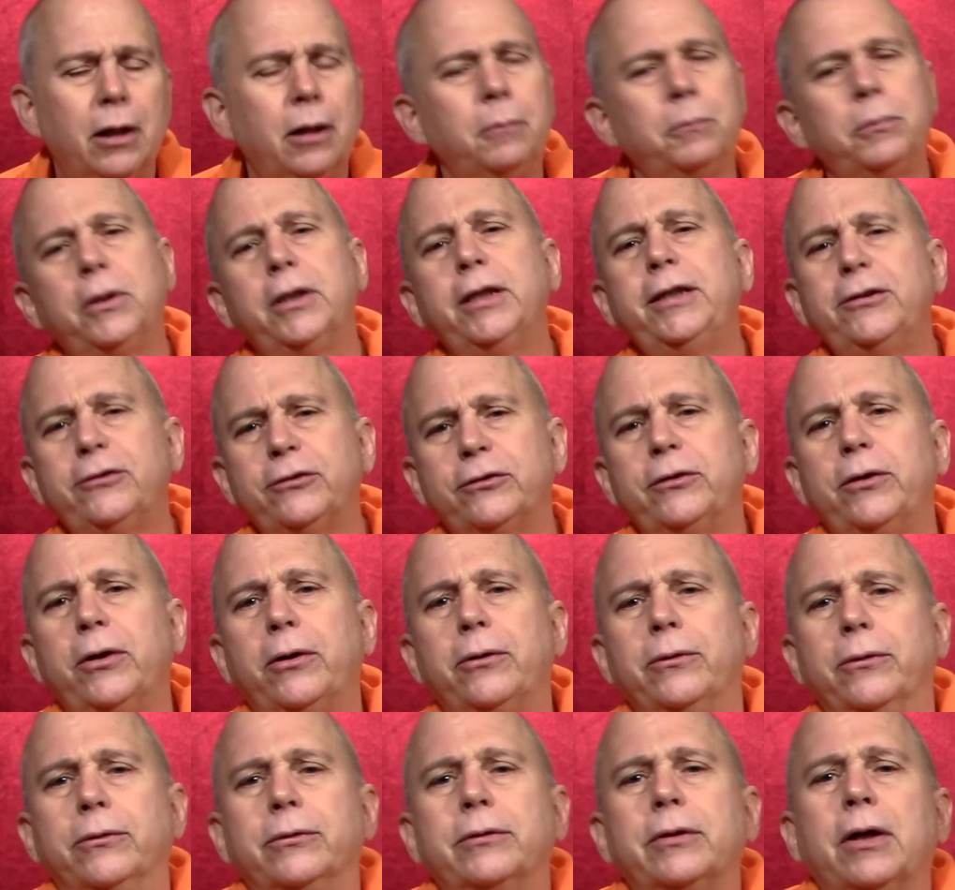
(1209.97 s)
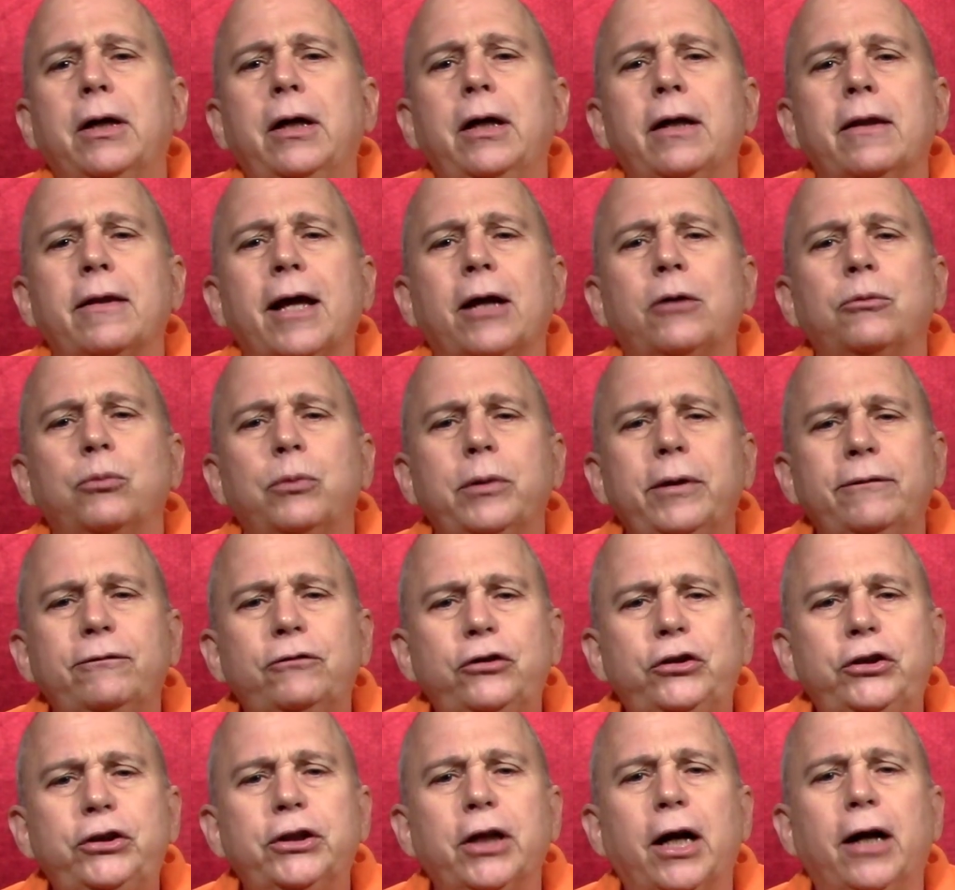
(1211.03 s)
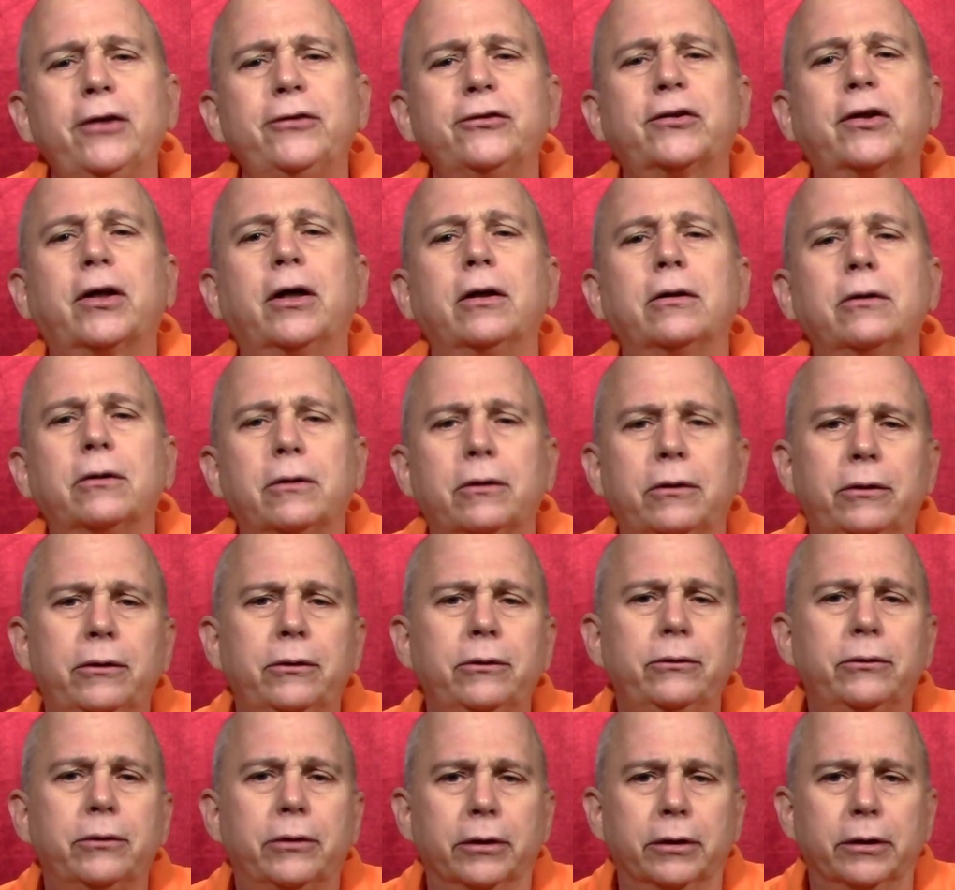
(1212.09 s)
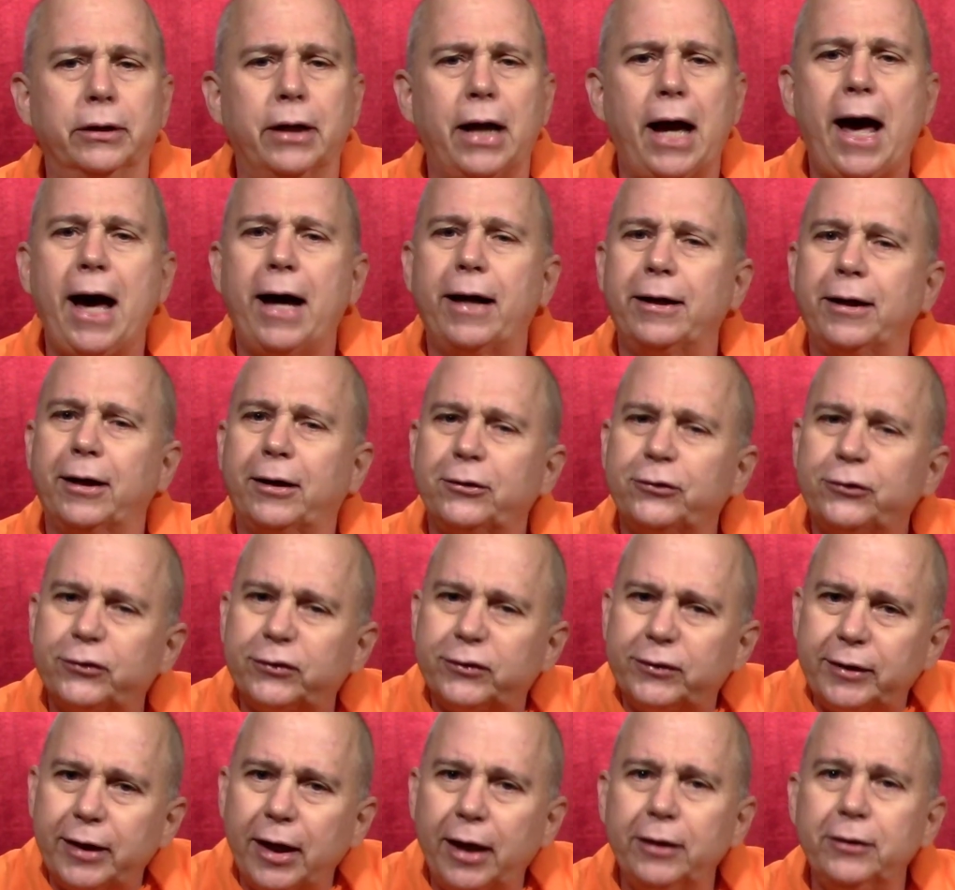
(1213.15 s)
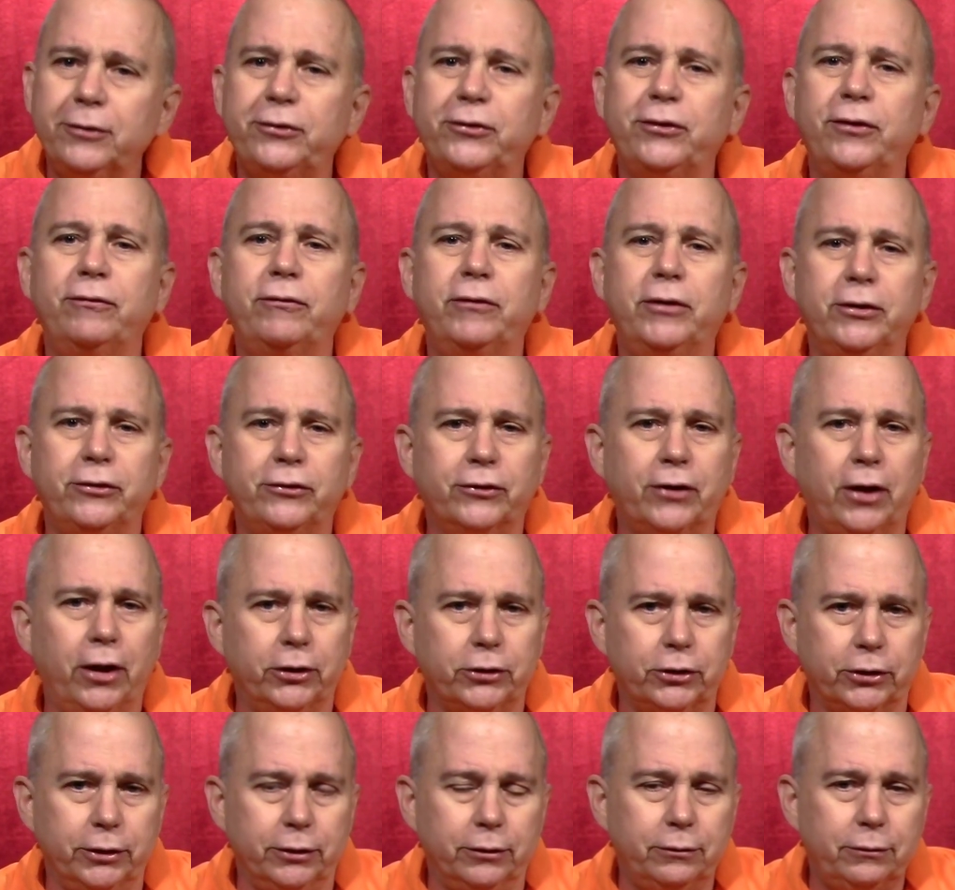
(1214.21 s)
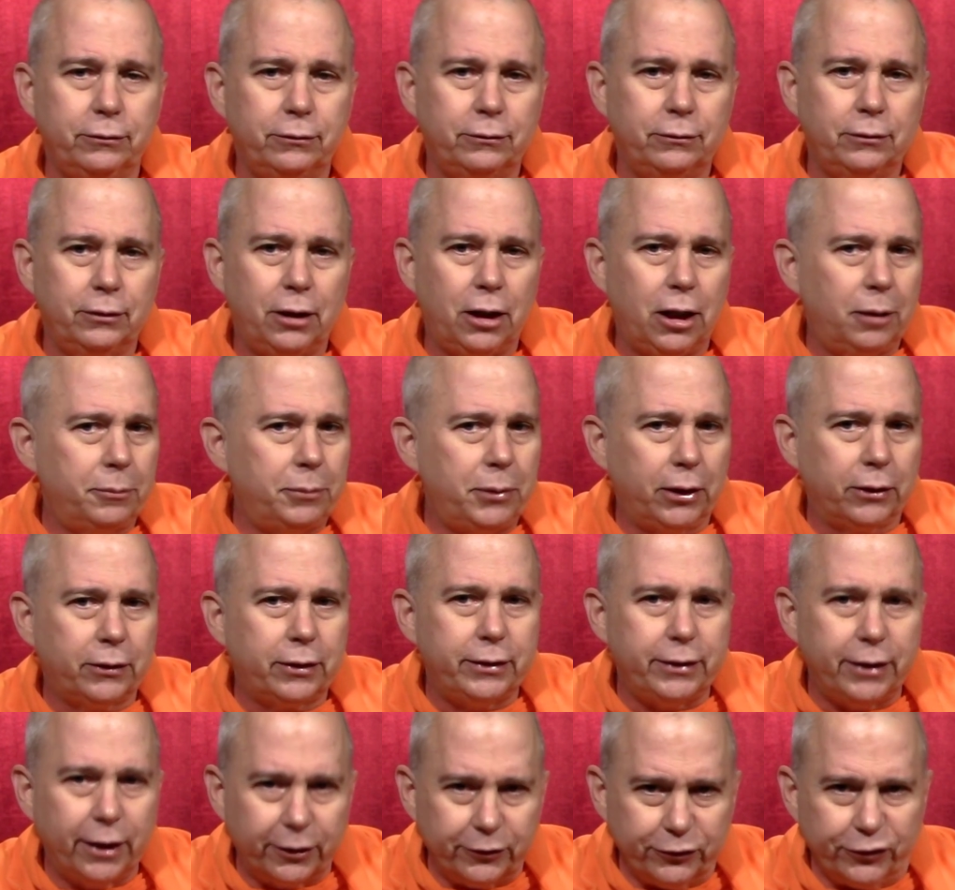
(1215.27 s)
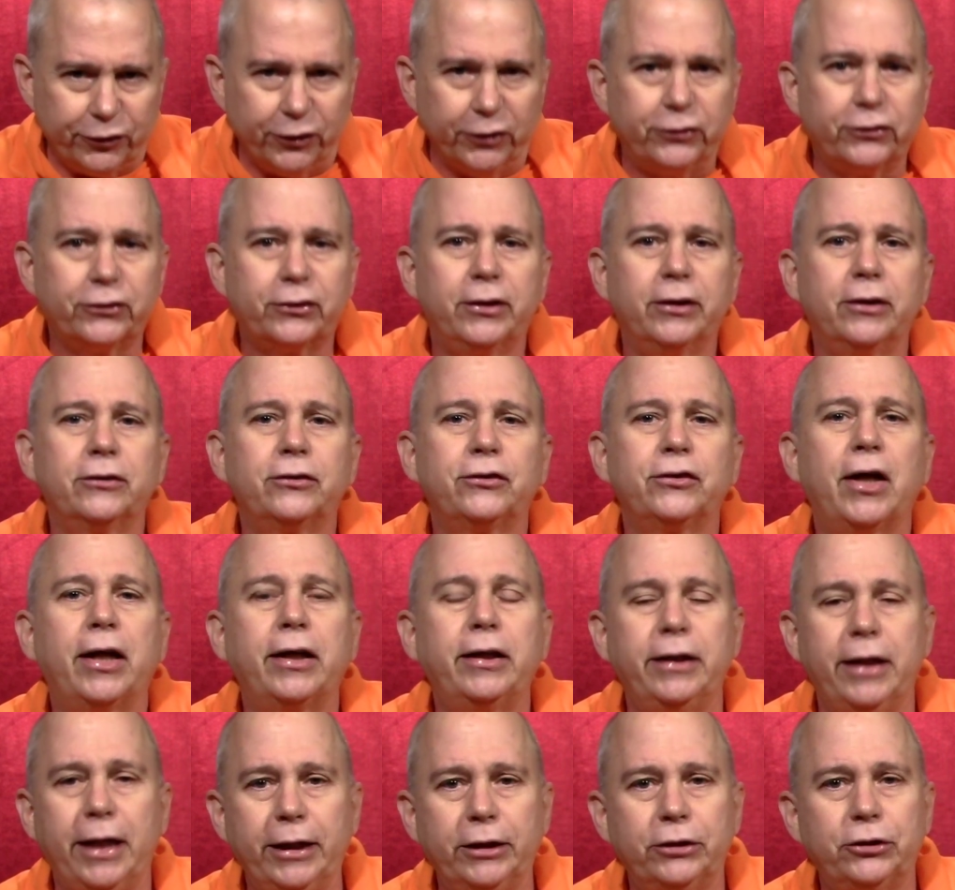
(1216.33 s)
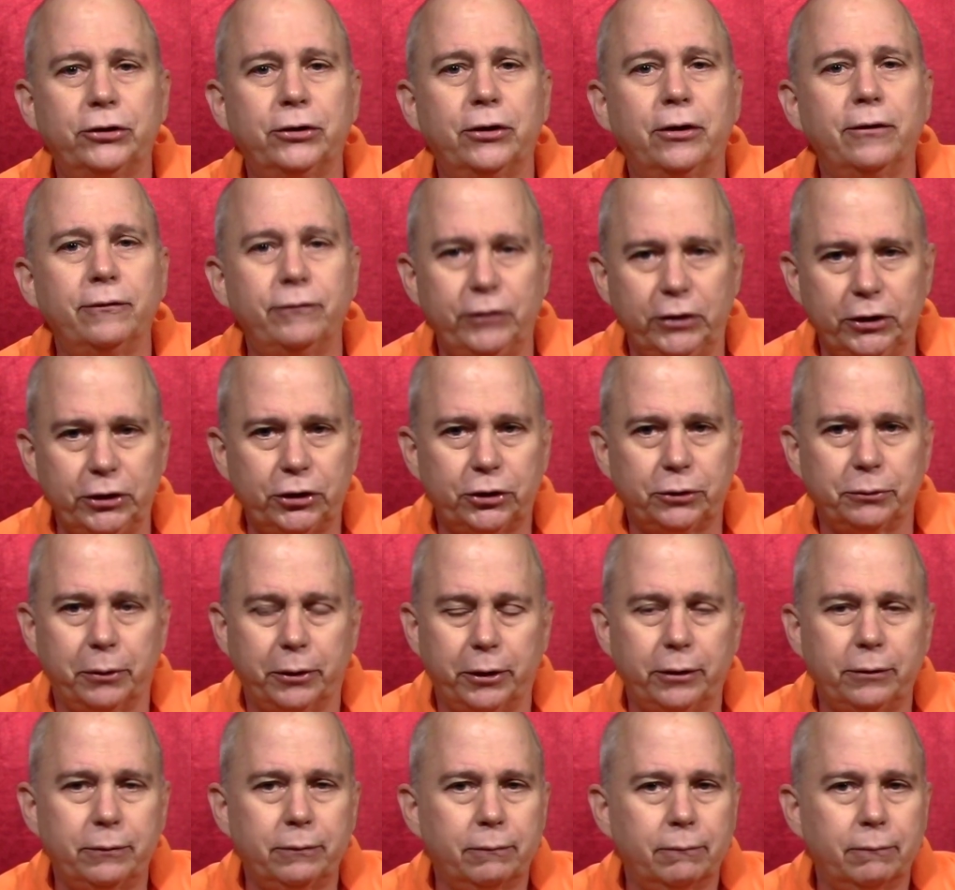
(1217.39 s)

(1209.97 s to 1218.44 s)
please note that we've just concluded an extensive discussion about the existence and nature of Ishvara,